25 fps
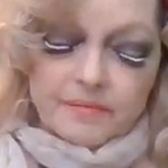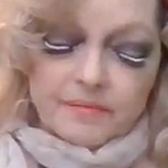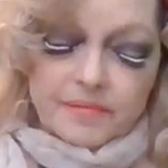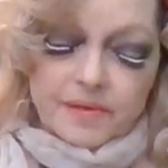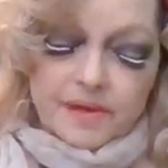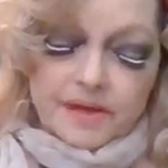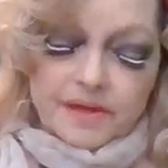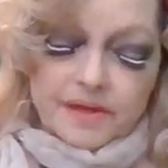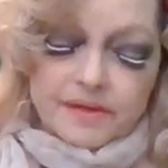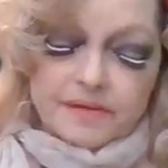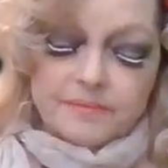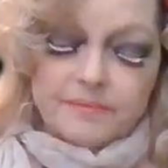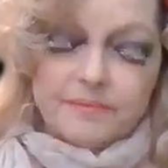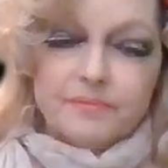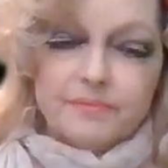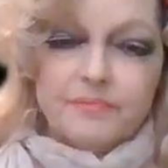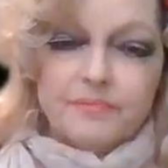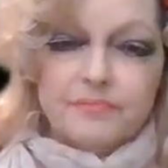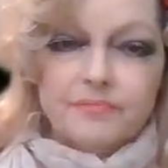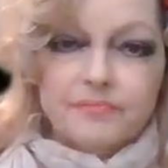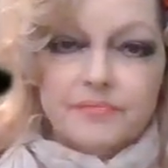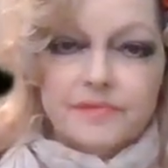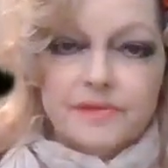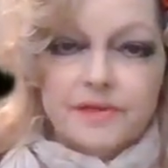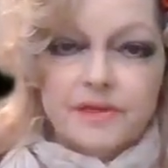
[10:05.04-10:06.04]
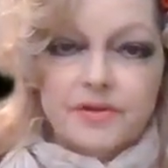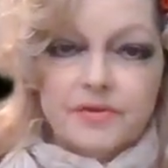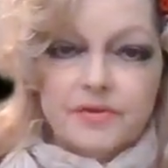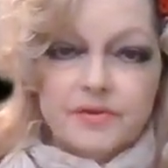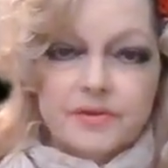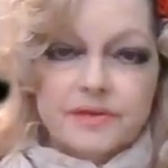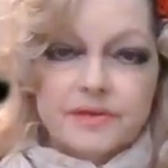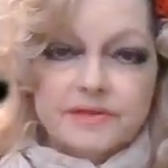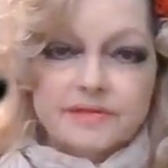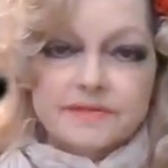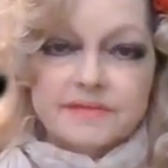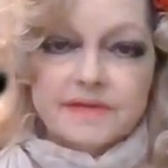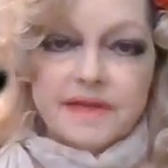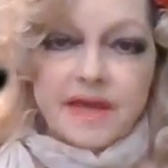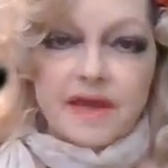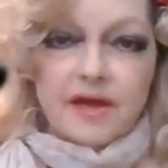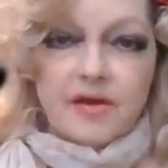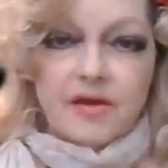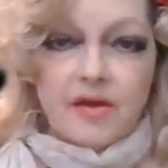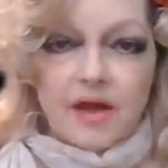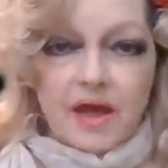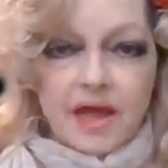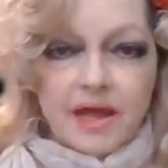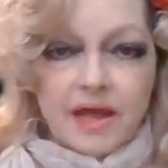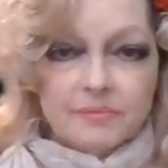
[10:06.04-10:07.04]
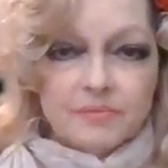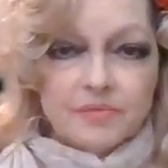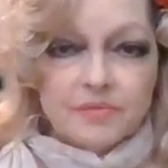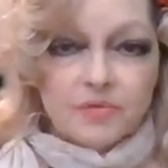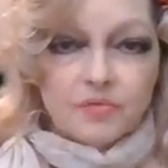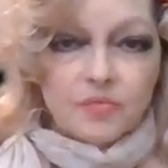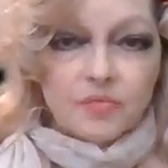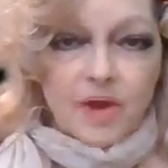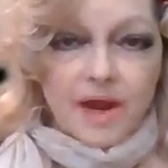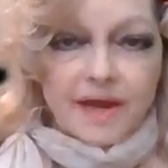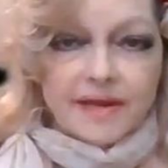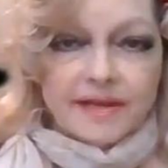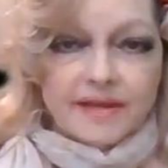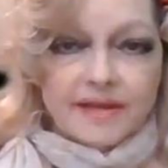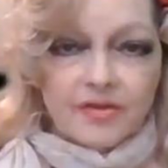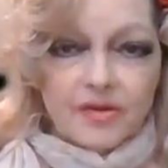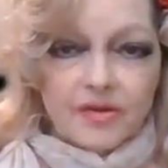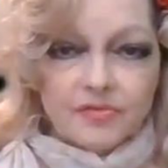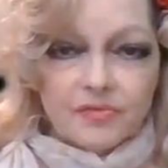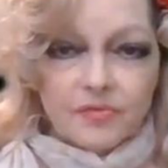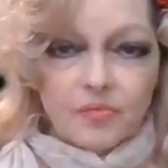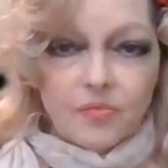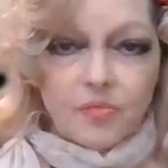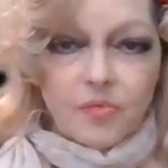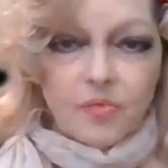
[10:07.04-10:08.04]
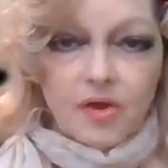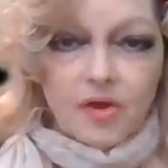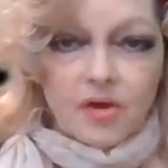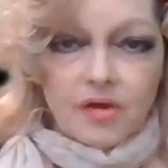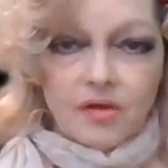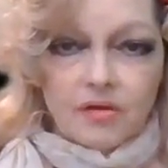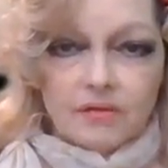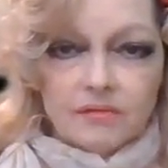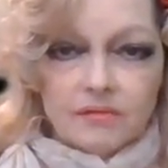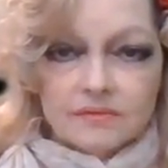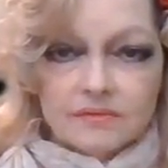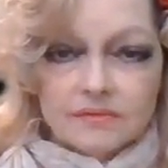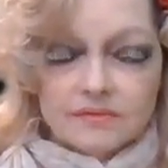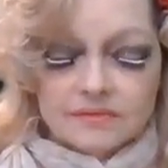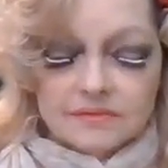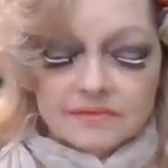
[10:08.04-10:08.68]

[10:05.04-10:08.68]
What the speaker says: But here it is now. I'm the writing on the wall.